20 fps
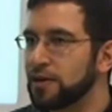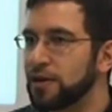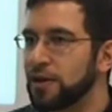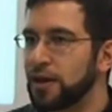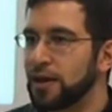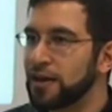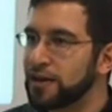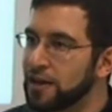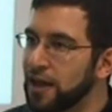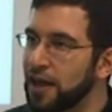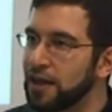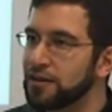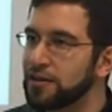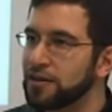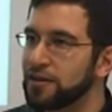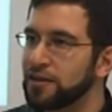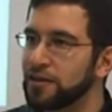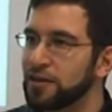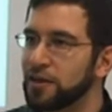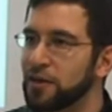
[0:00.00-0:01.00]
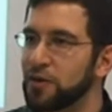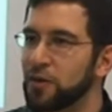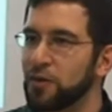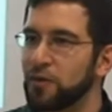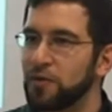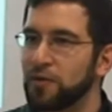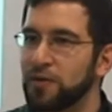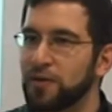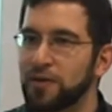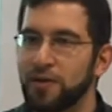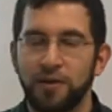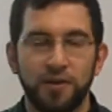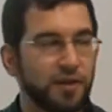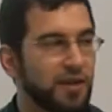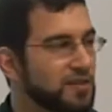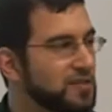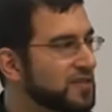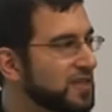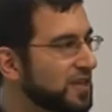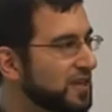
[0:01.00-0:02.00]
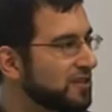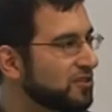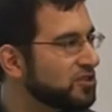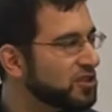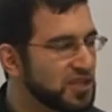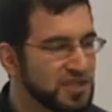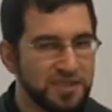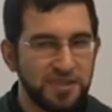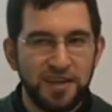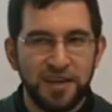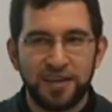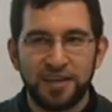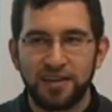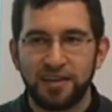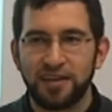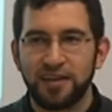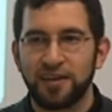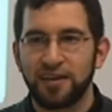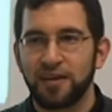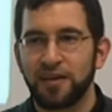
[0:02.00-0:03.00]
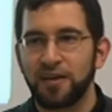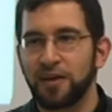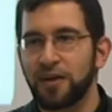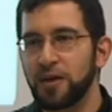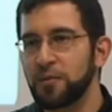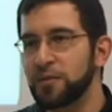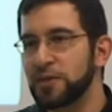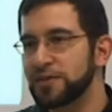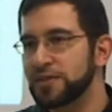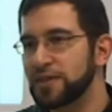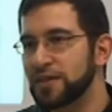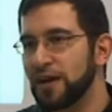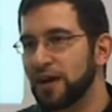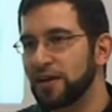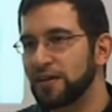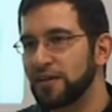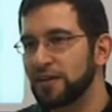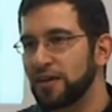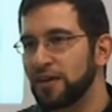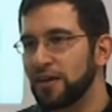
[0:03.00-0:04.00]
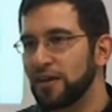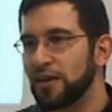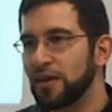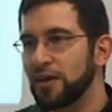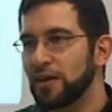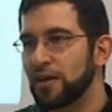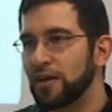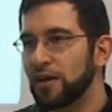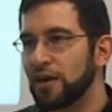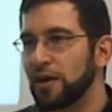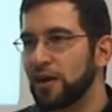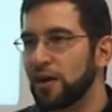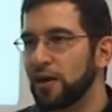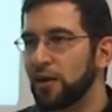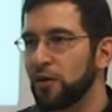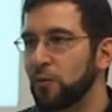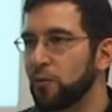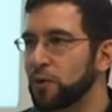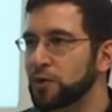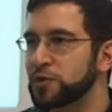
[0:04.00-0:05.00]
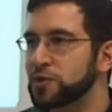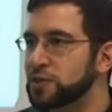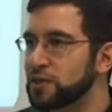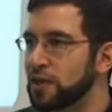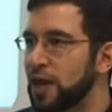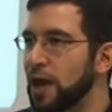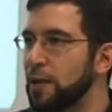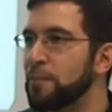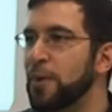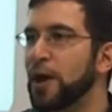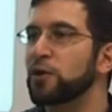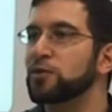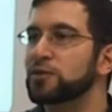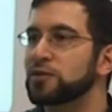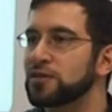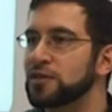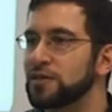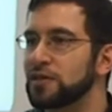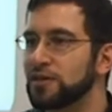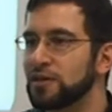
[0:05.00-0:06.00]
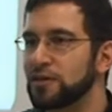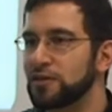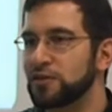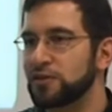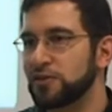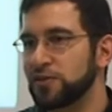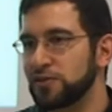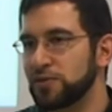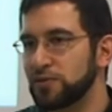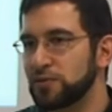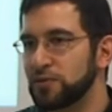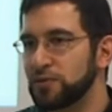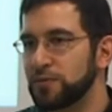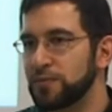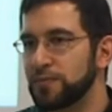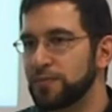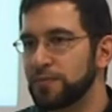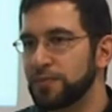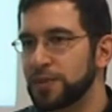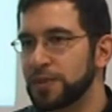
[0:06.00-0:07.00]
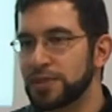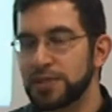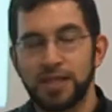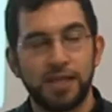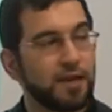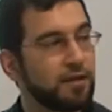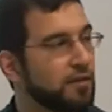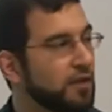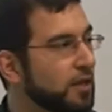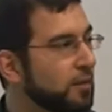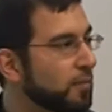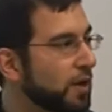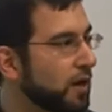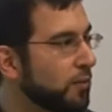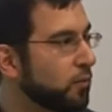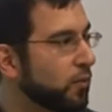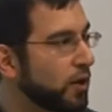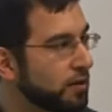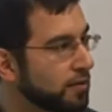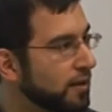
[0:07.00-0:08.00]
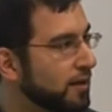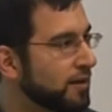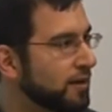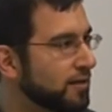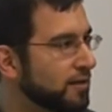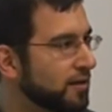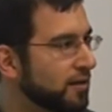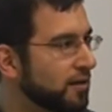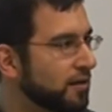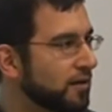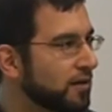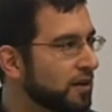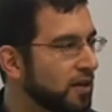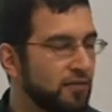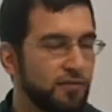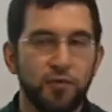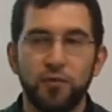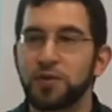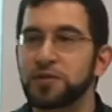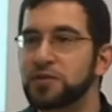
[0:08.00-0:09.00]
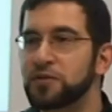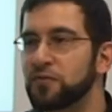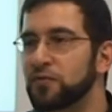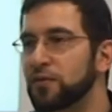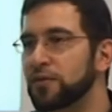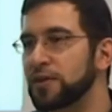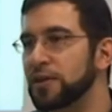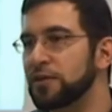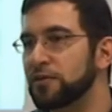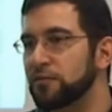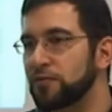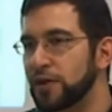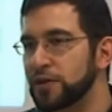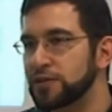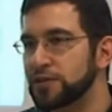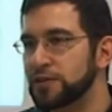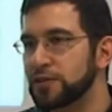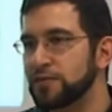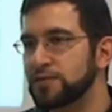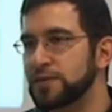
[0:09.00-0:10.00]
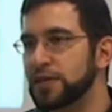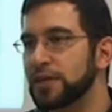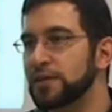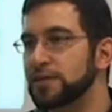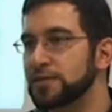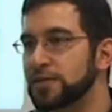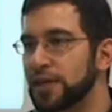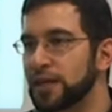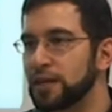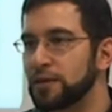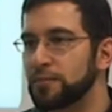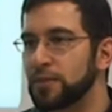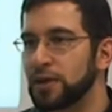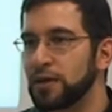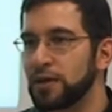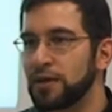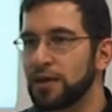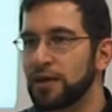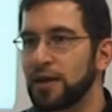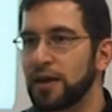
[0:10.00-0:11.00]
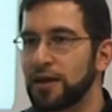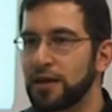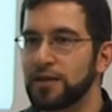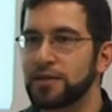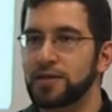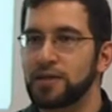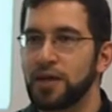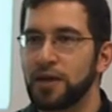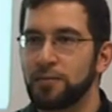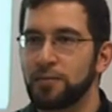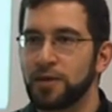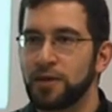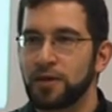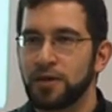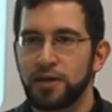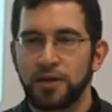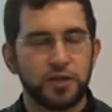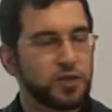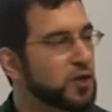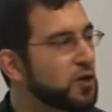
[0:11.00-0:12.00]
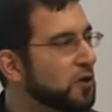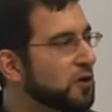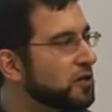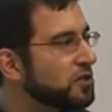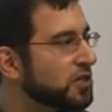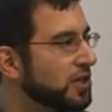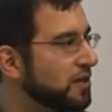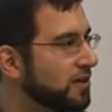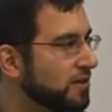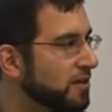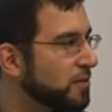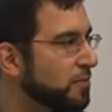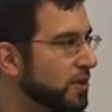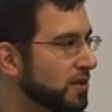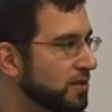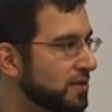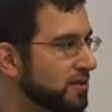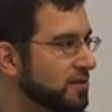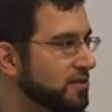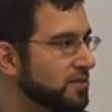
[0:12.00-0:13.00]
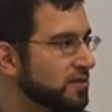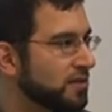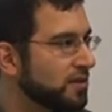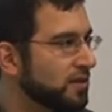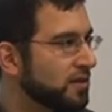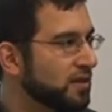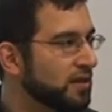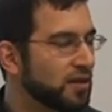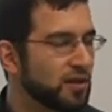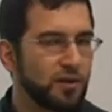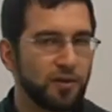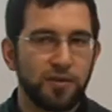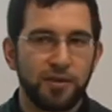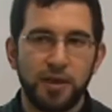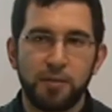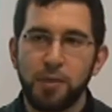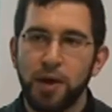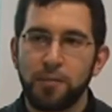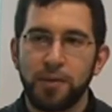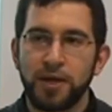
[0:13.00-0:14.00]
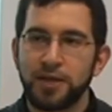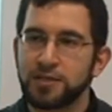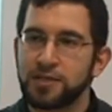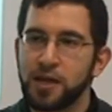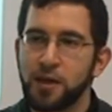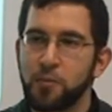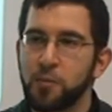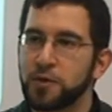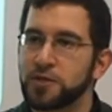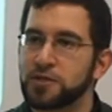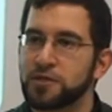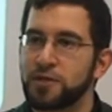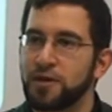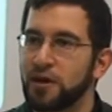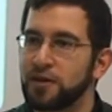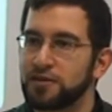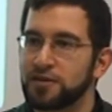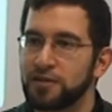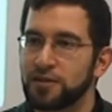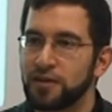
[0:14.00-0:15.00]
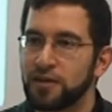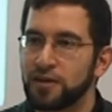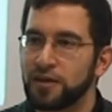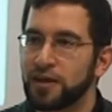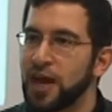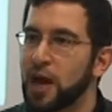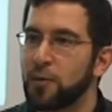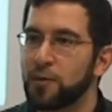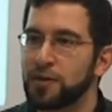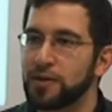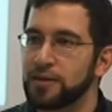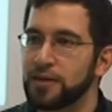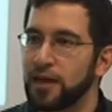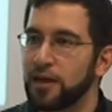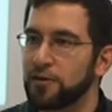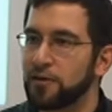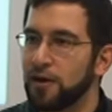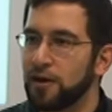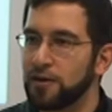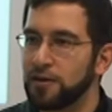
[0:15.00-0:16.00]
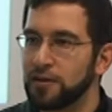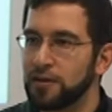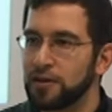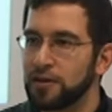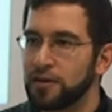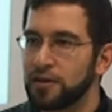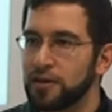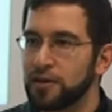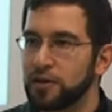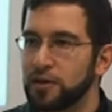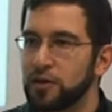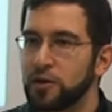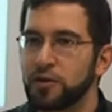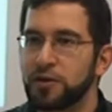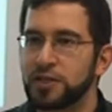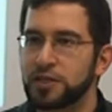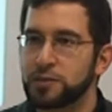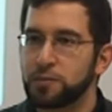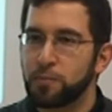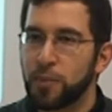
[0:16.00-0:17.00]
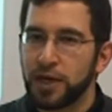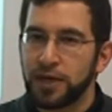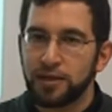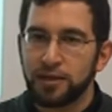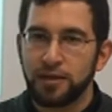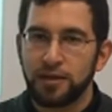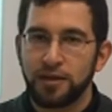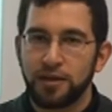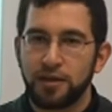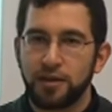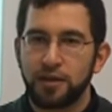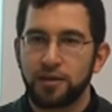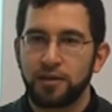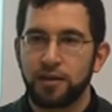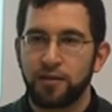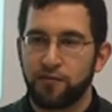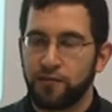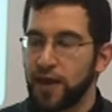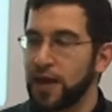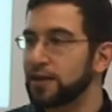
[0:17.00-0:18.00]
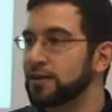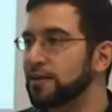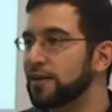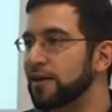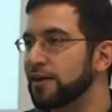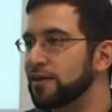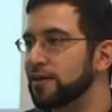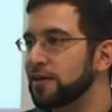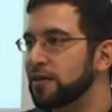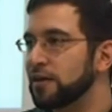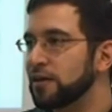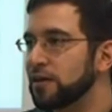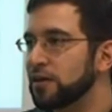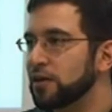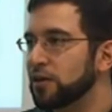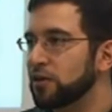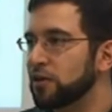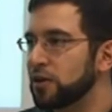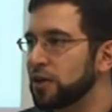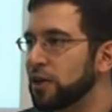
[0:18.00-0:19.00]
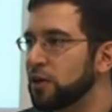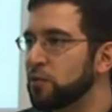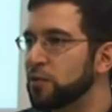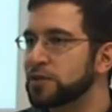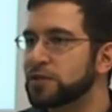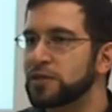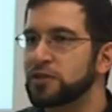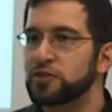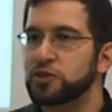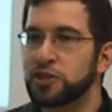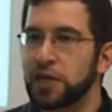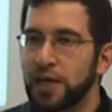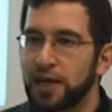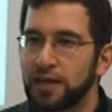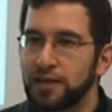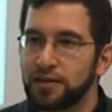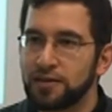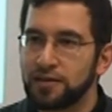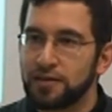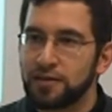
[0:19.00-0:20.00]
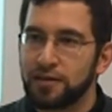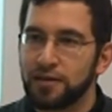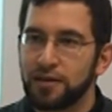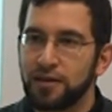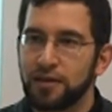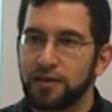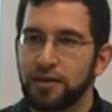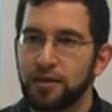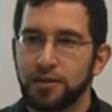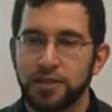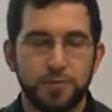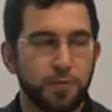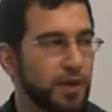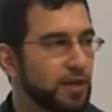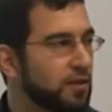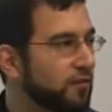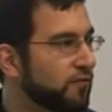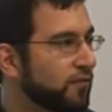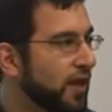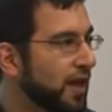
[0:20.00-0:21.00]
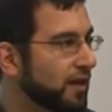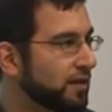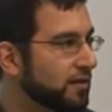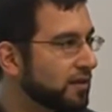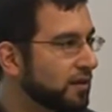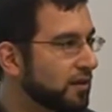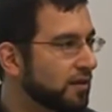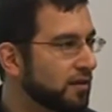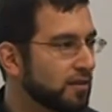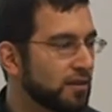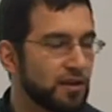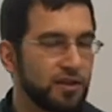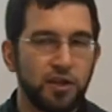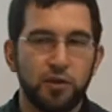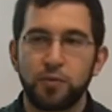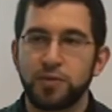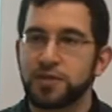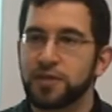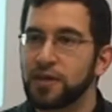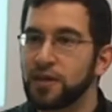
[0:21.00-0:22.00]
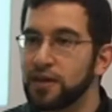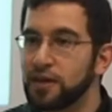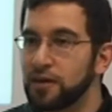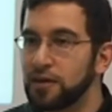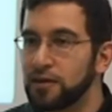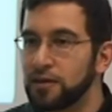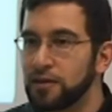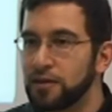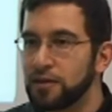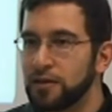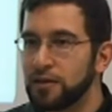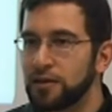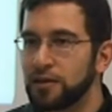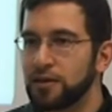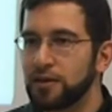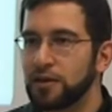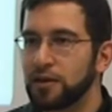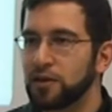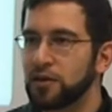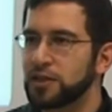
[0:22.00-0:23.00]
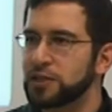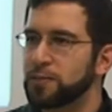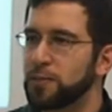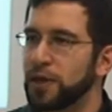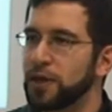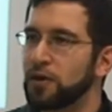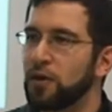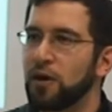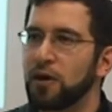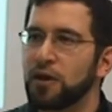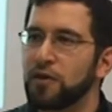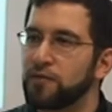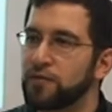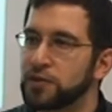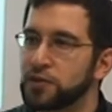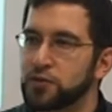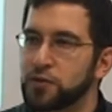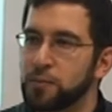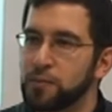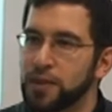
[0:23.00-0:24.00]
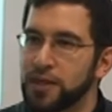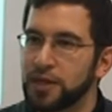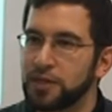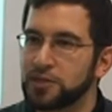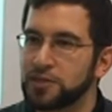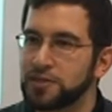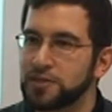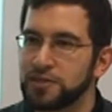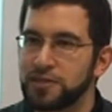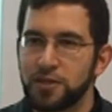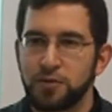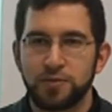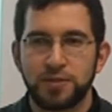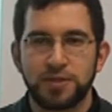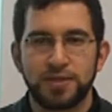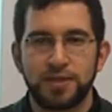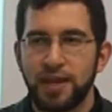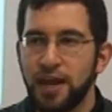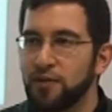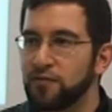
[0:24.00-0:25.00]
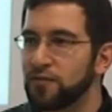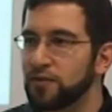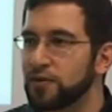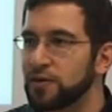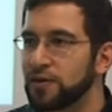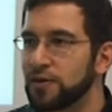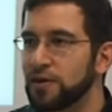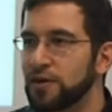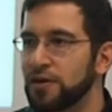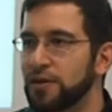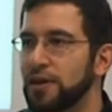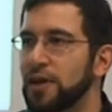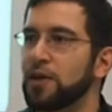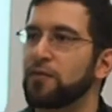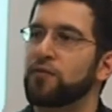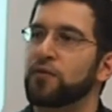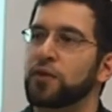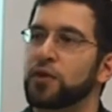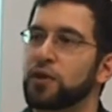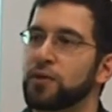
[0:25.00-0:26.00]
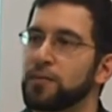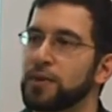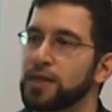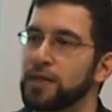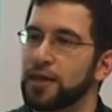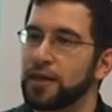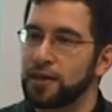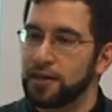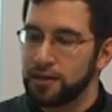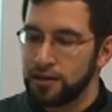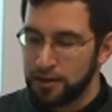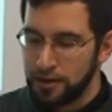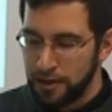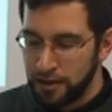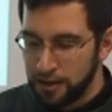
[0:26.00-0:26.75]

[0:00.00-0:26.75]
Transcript: And again, you know, Yazid, just like Ibn Ziyad, was about to slay the Imam right then and there if it wasn't for the intervention of Sayyidah Zainab alayhi salam. Is courage anything but this? You know, the Imam alayhi salam was not cowardly at all. You know, despite the fact that, you know, he was enchained, despite the fact that he was ill, you know, despite all of his tribulations, he was never ever humiliated.